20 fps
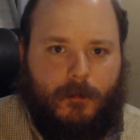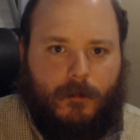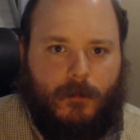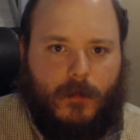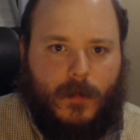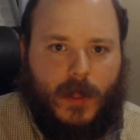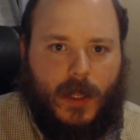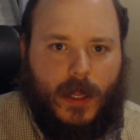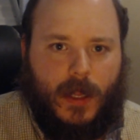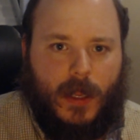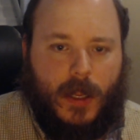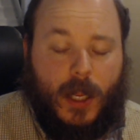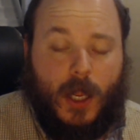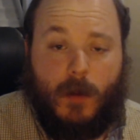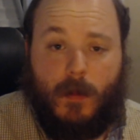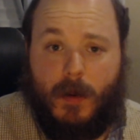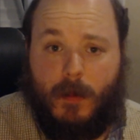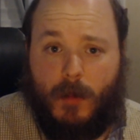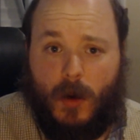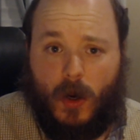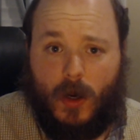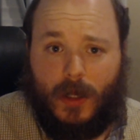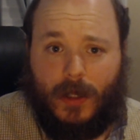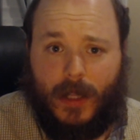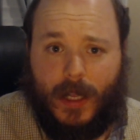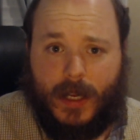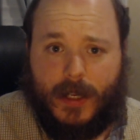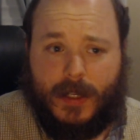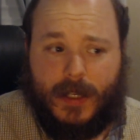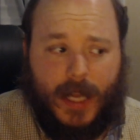the human milk
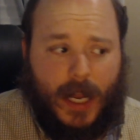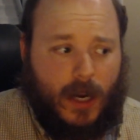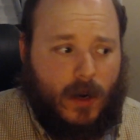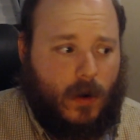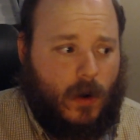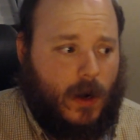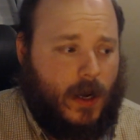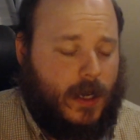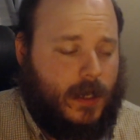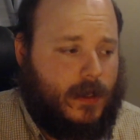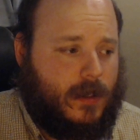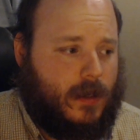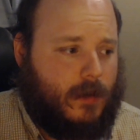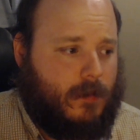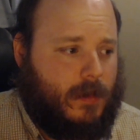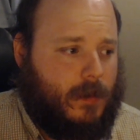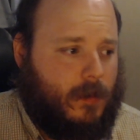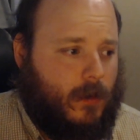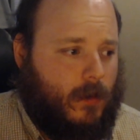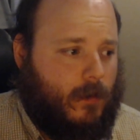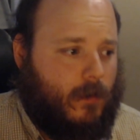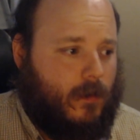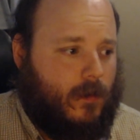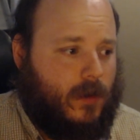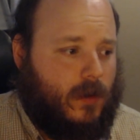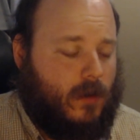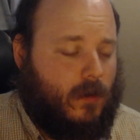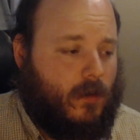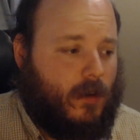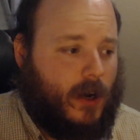oligosaccharides. Some people
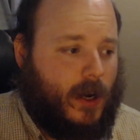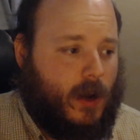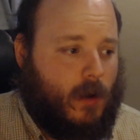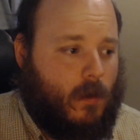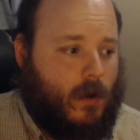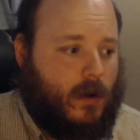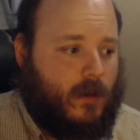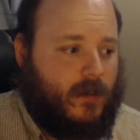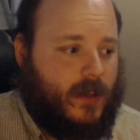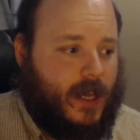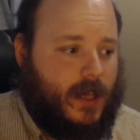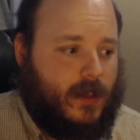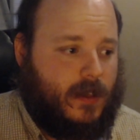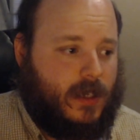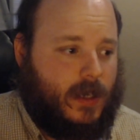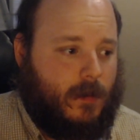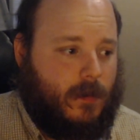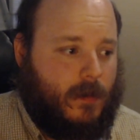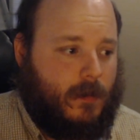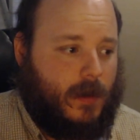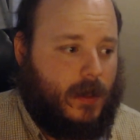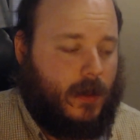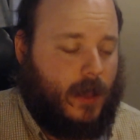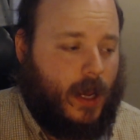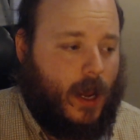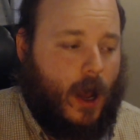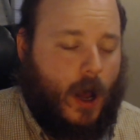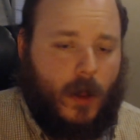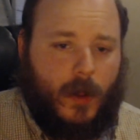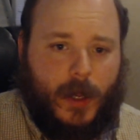do very well with that supplement,
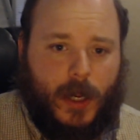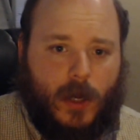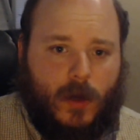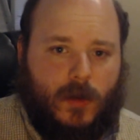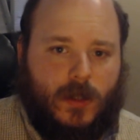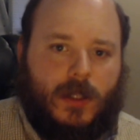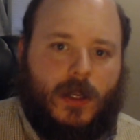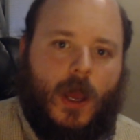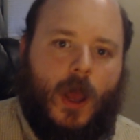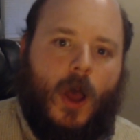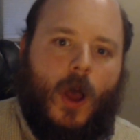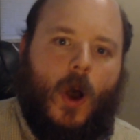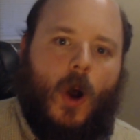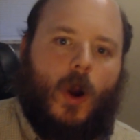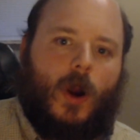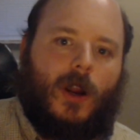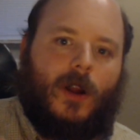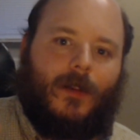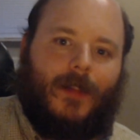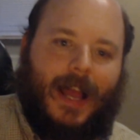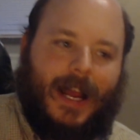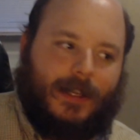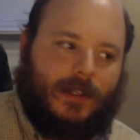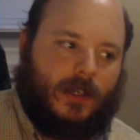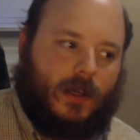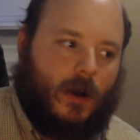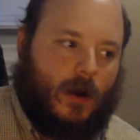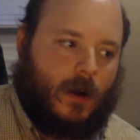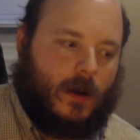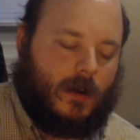like Hologos, or
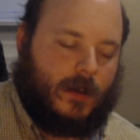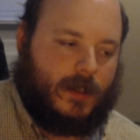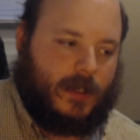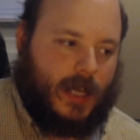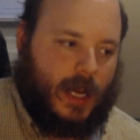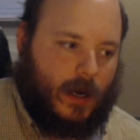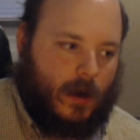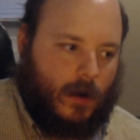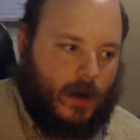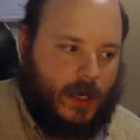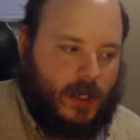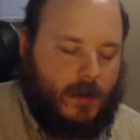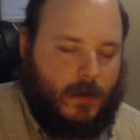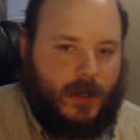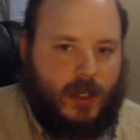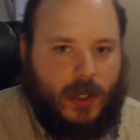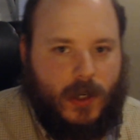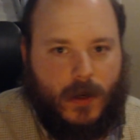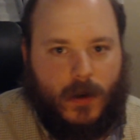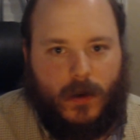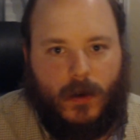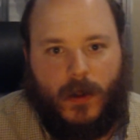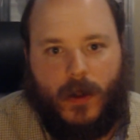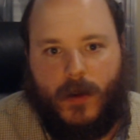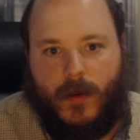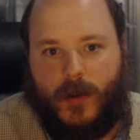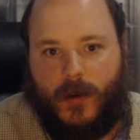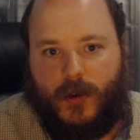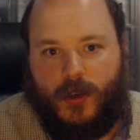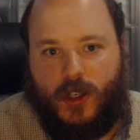galacto-oligosaccharides I mentioned
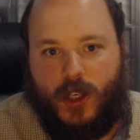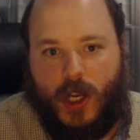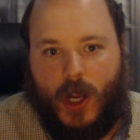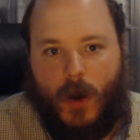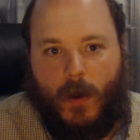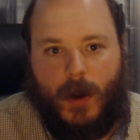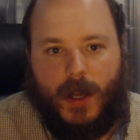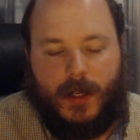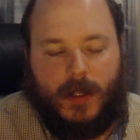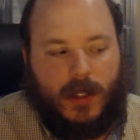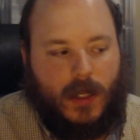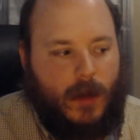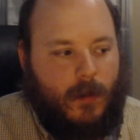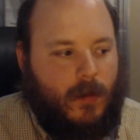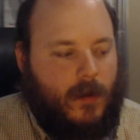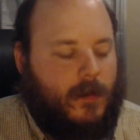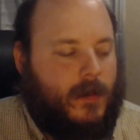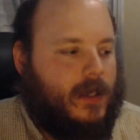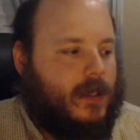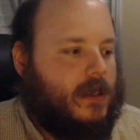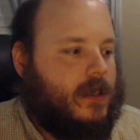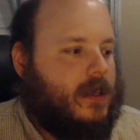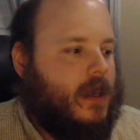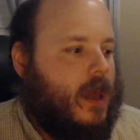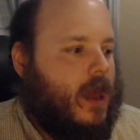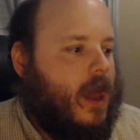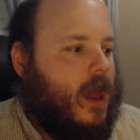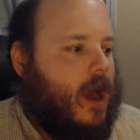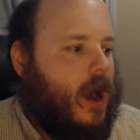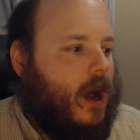earlier. They're GOS supplements.
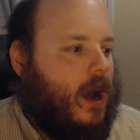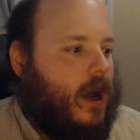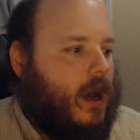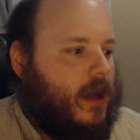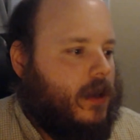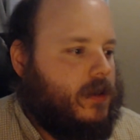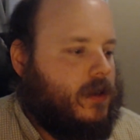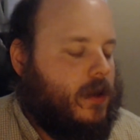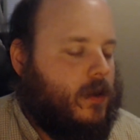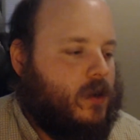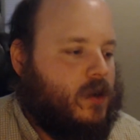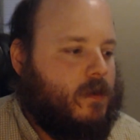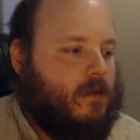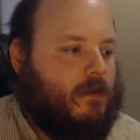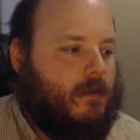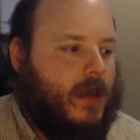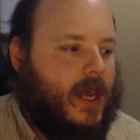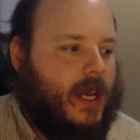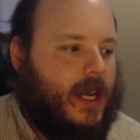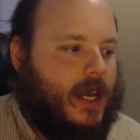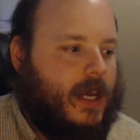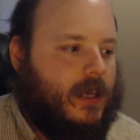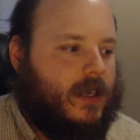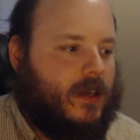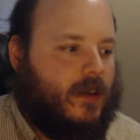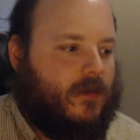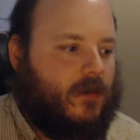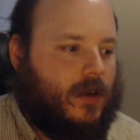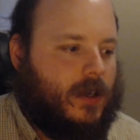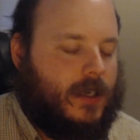So there's many
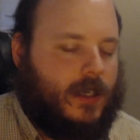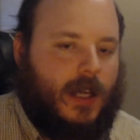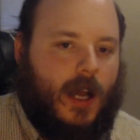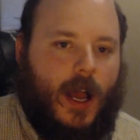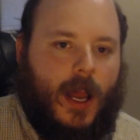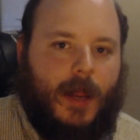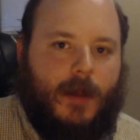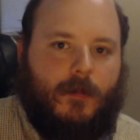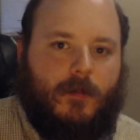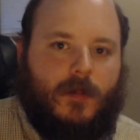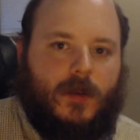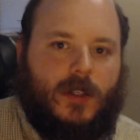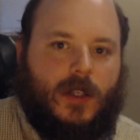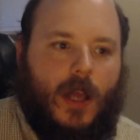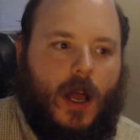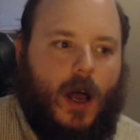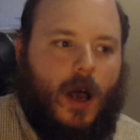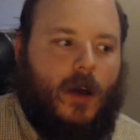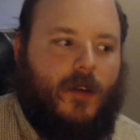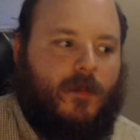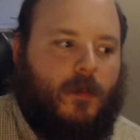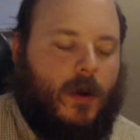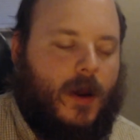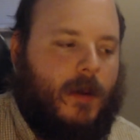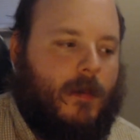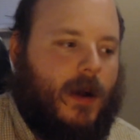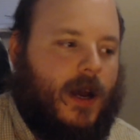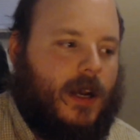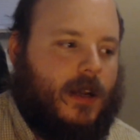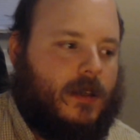different types of
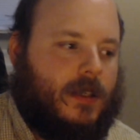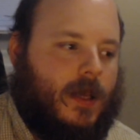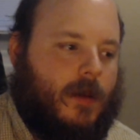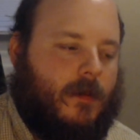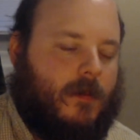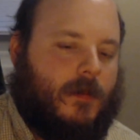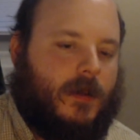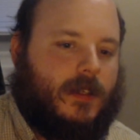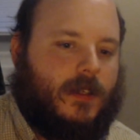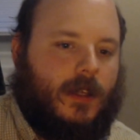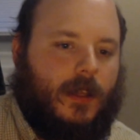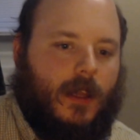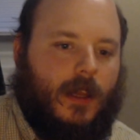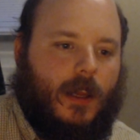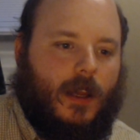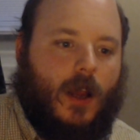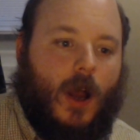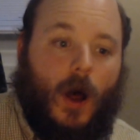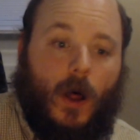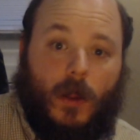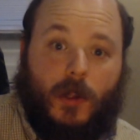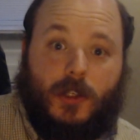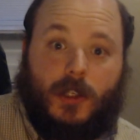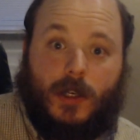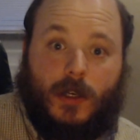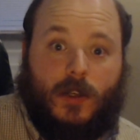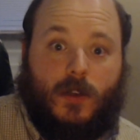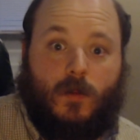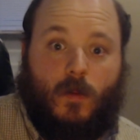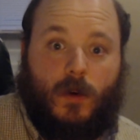prebiotic supplements.
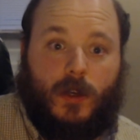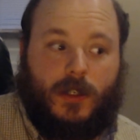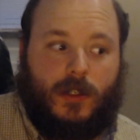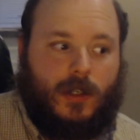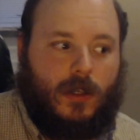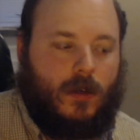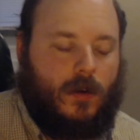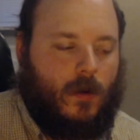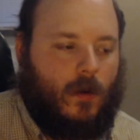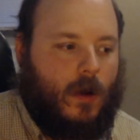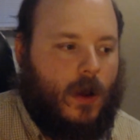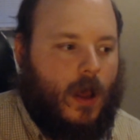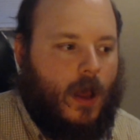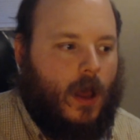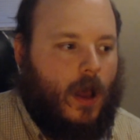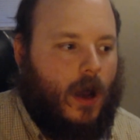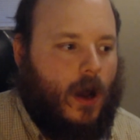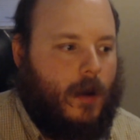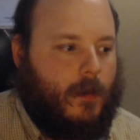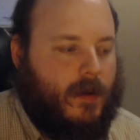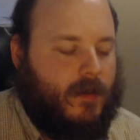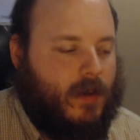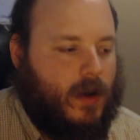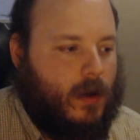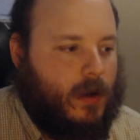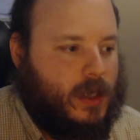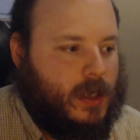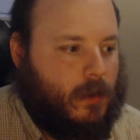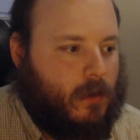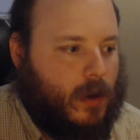Collagen is one too. Even though
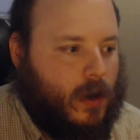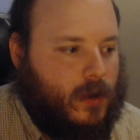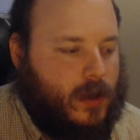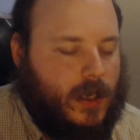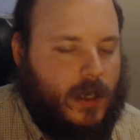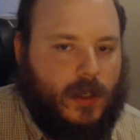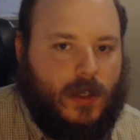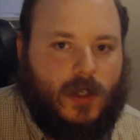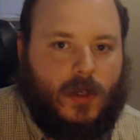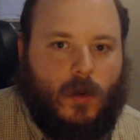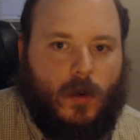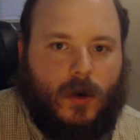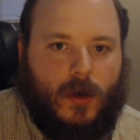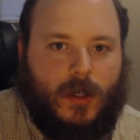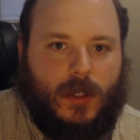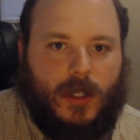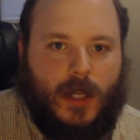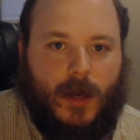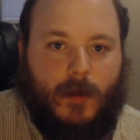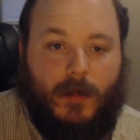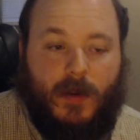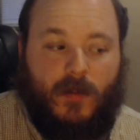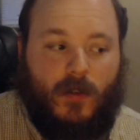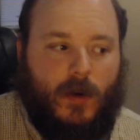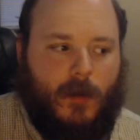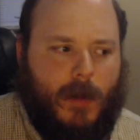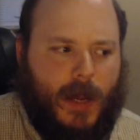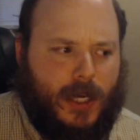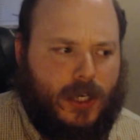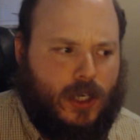it's a protein source,
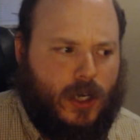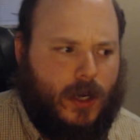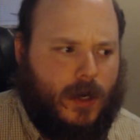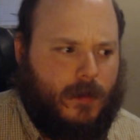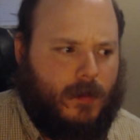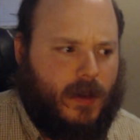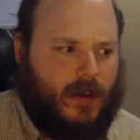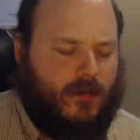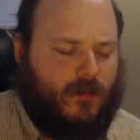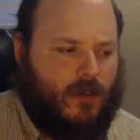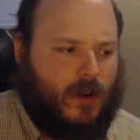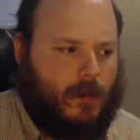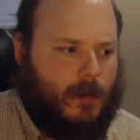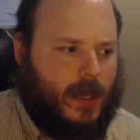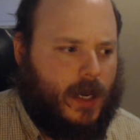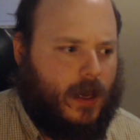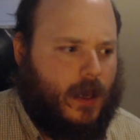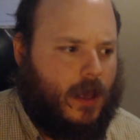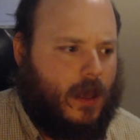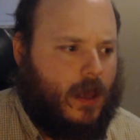bifidobacterium can ferment it.